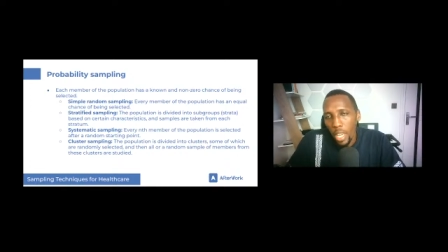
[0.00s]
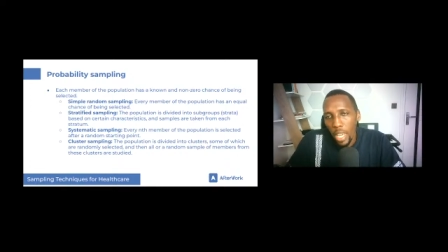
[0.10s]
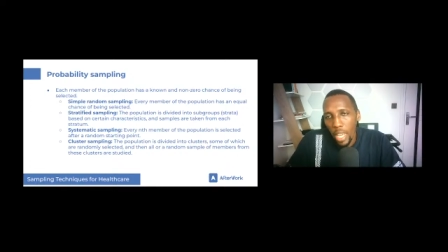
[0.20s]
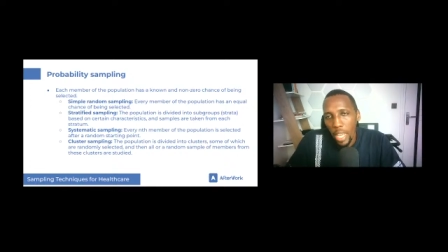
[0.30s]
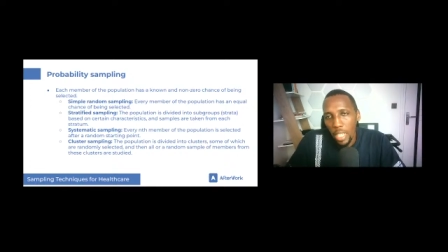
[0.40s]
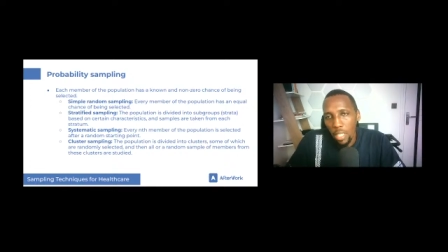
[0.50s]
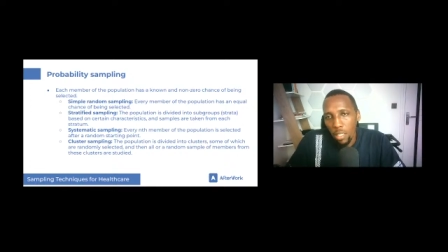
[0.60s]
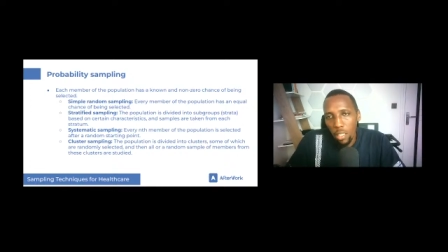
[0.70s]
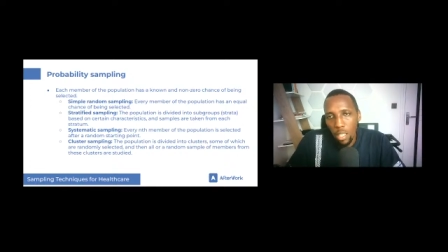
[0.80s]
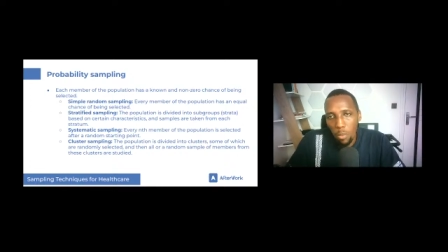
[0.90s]

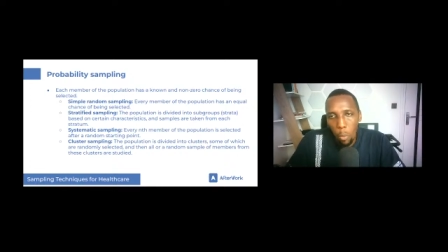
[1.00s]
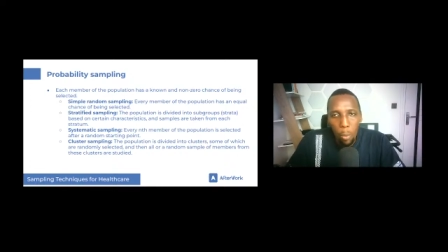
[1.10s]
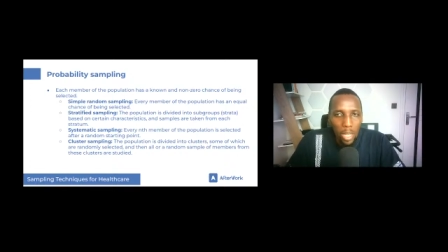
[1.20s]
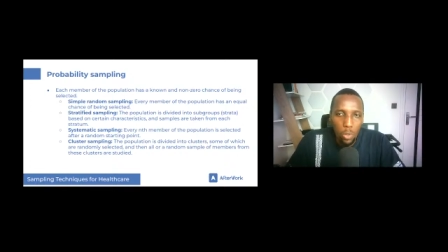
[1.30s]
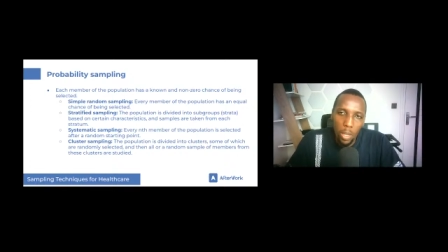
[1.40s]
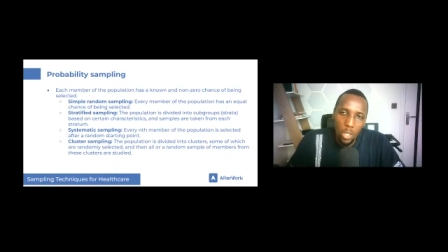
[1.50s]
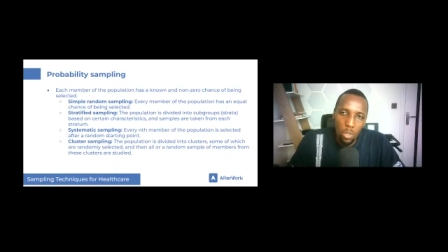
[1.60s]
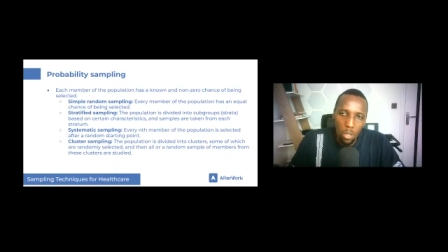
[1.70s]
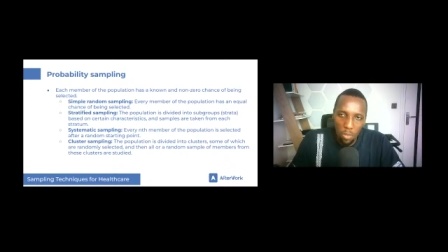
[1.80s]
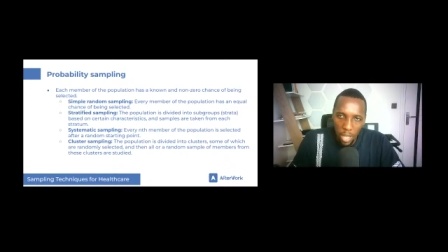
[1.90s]
and they might want
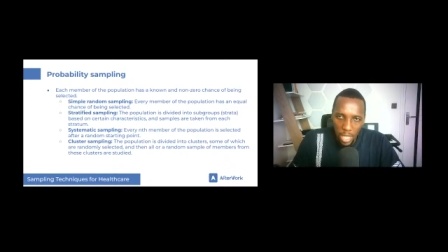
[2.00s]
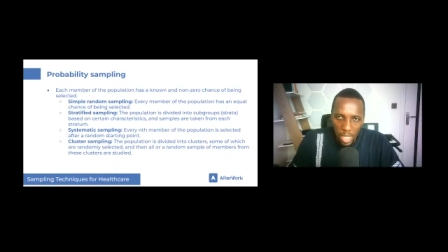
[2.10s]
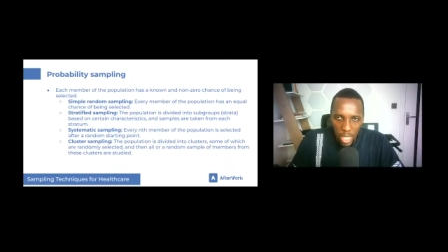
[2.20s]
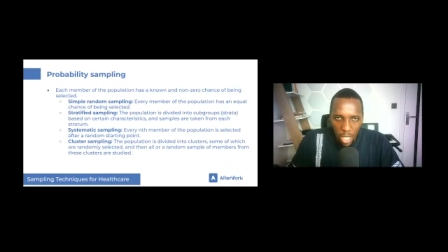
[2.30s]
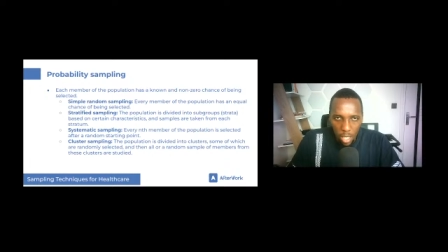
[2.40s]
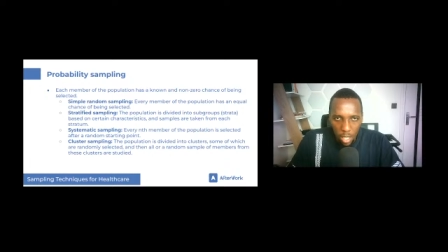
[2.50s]
to divide,